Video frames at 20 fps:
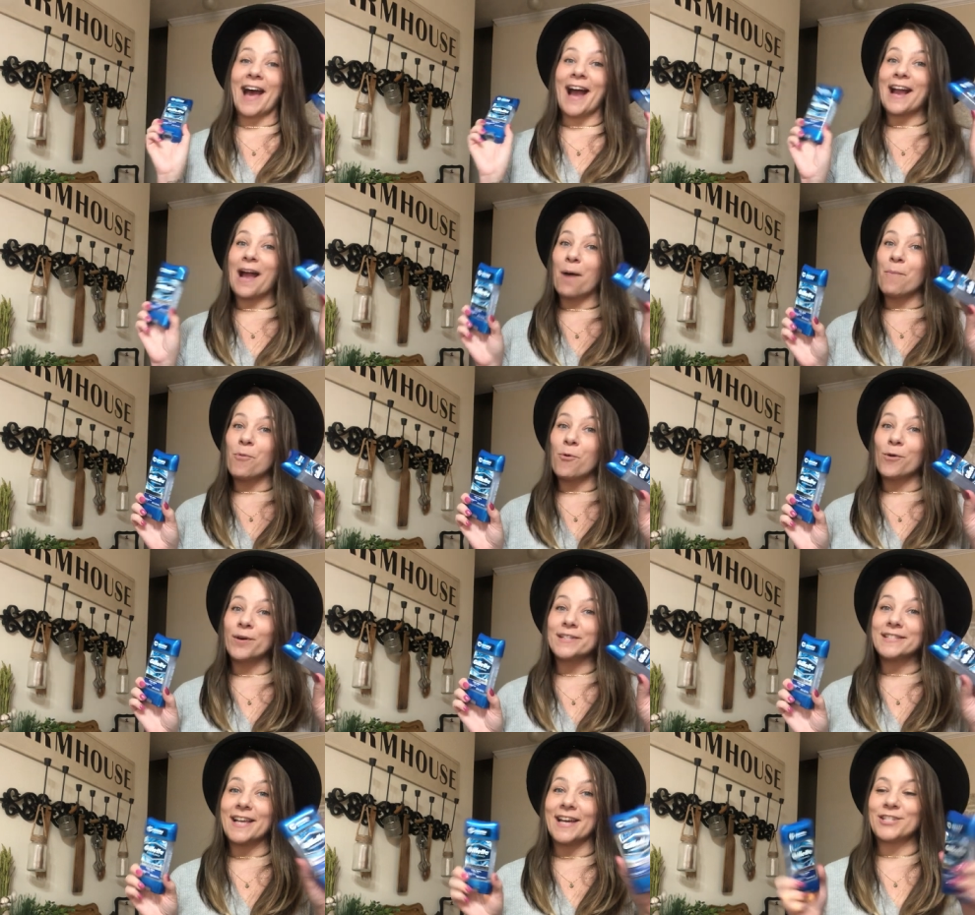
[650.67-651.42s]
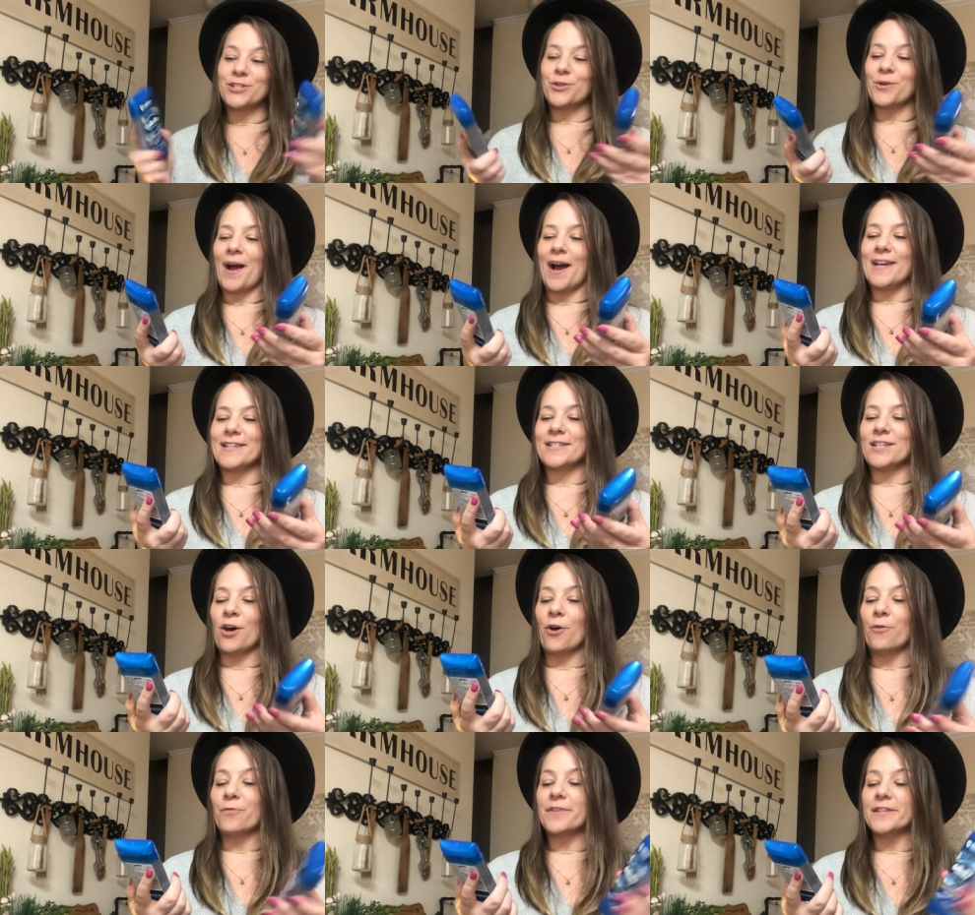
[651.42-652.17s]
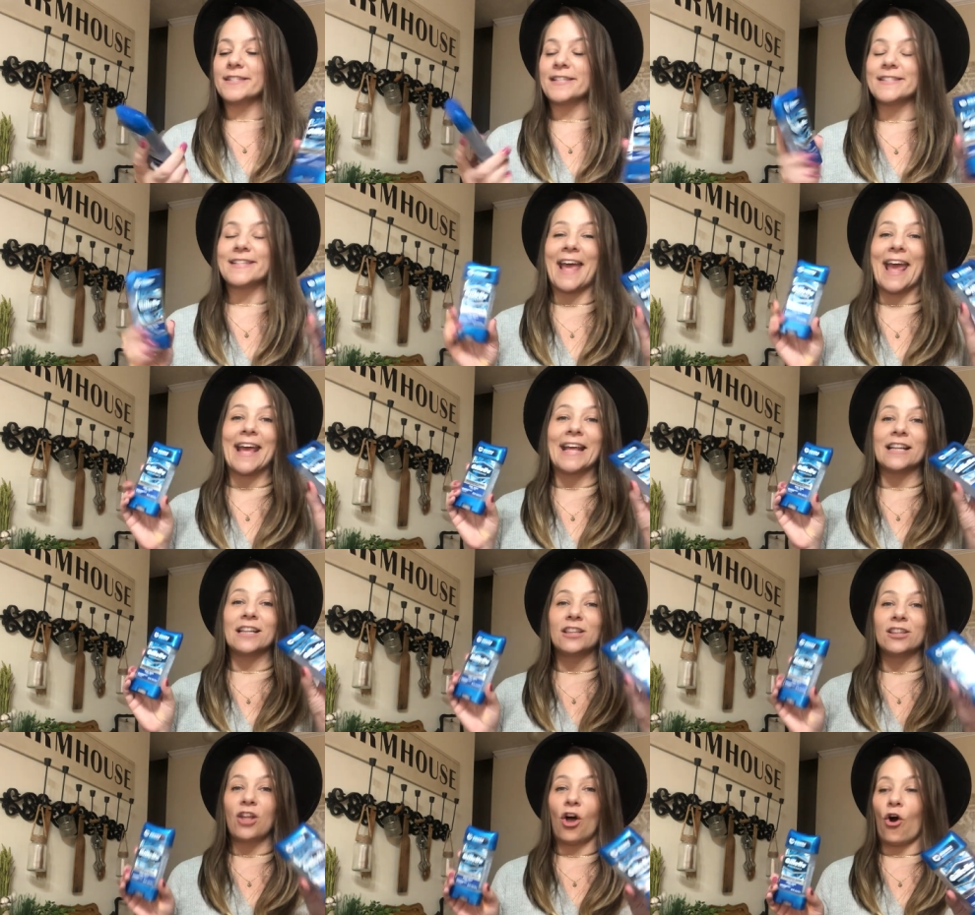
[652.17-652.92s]
I got boys, as you guys know. This is a
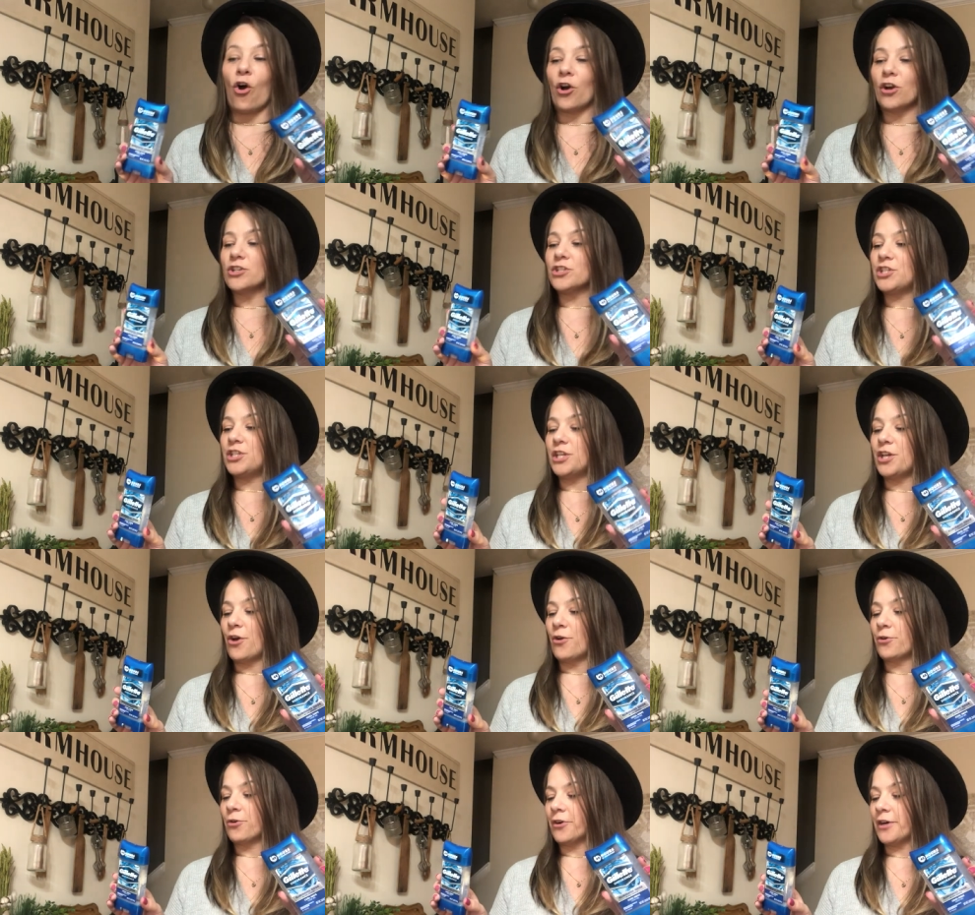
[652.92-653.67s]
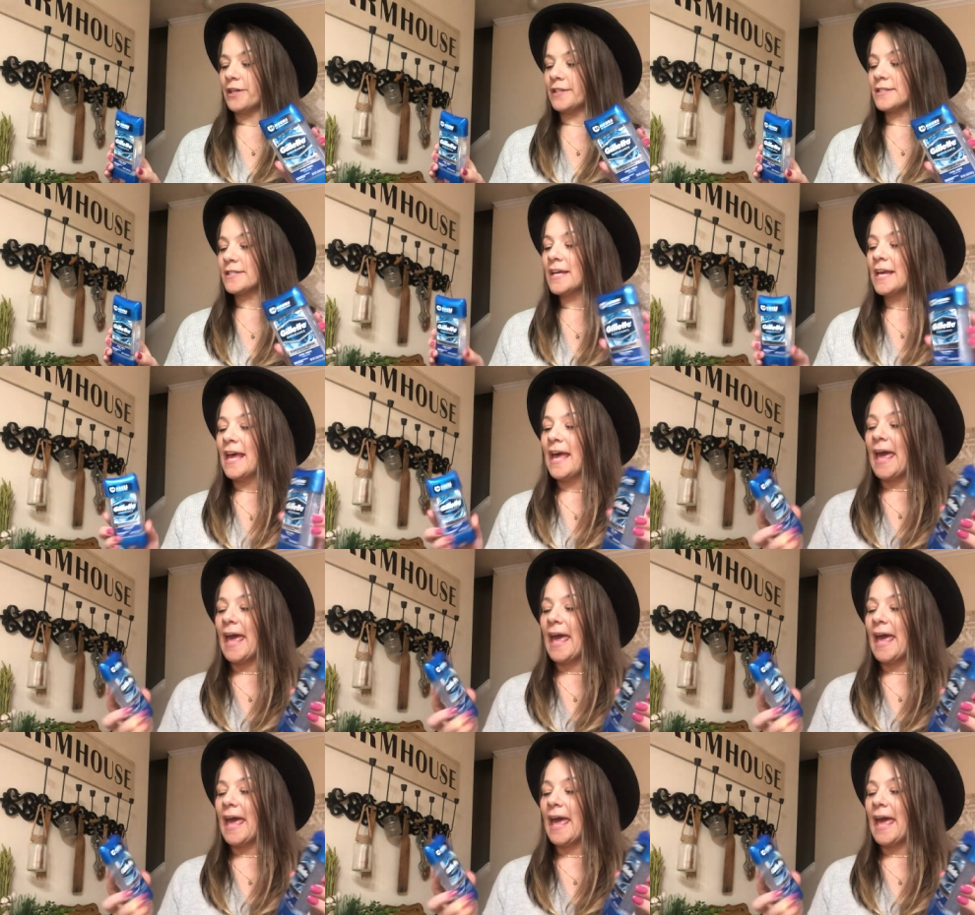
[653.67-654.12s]
large deodorant.